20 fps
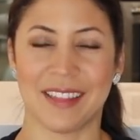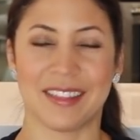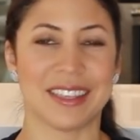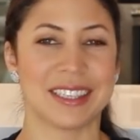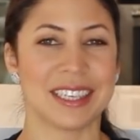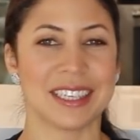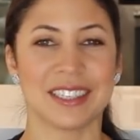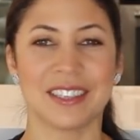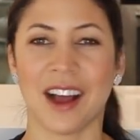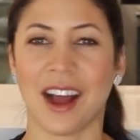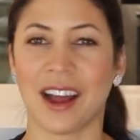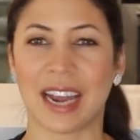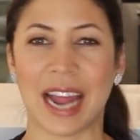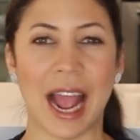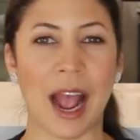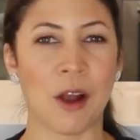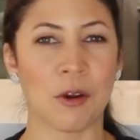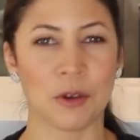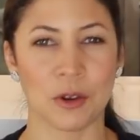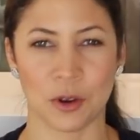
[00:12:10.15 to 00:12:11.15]
This is not
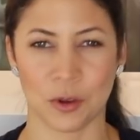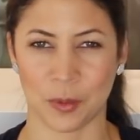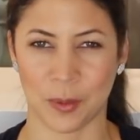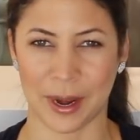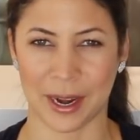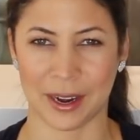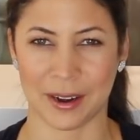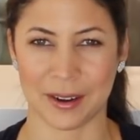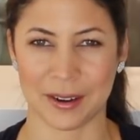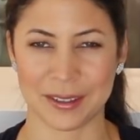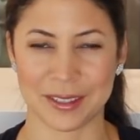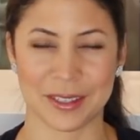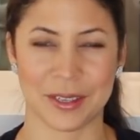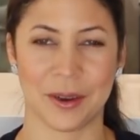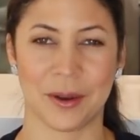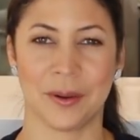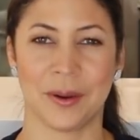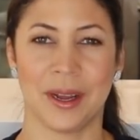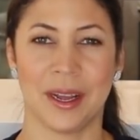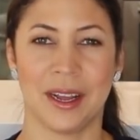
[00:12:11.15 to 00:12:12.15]
outerwear.
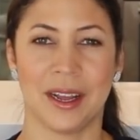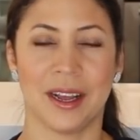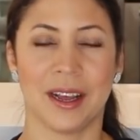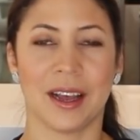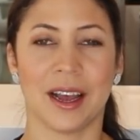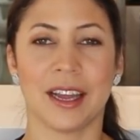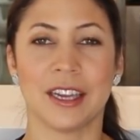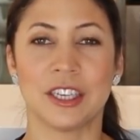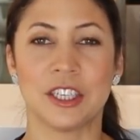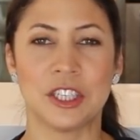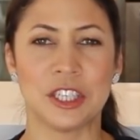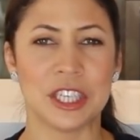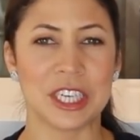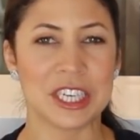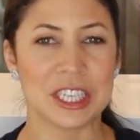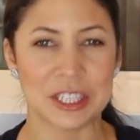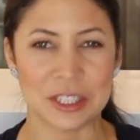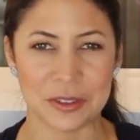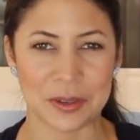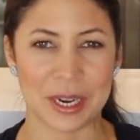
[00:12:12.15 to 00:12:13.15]
So a
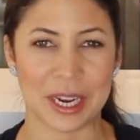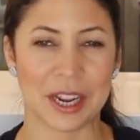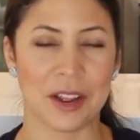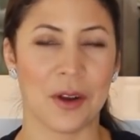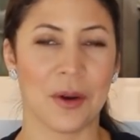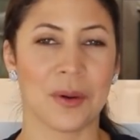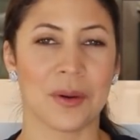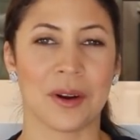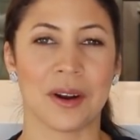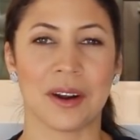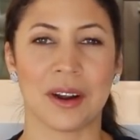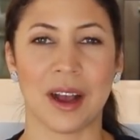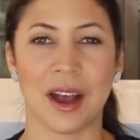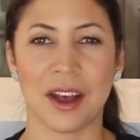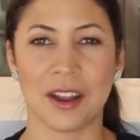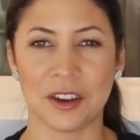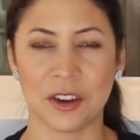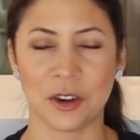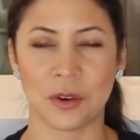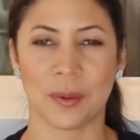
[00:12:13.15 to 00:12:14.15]
G-string or
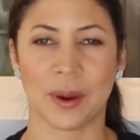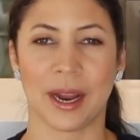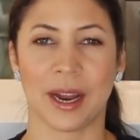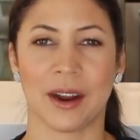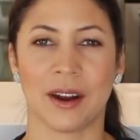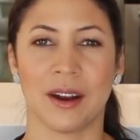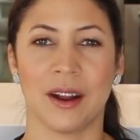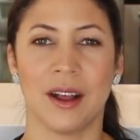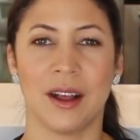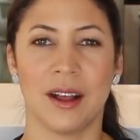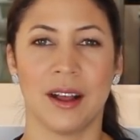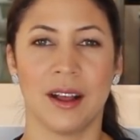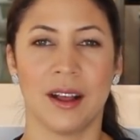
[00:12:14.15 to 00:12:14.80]
underwear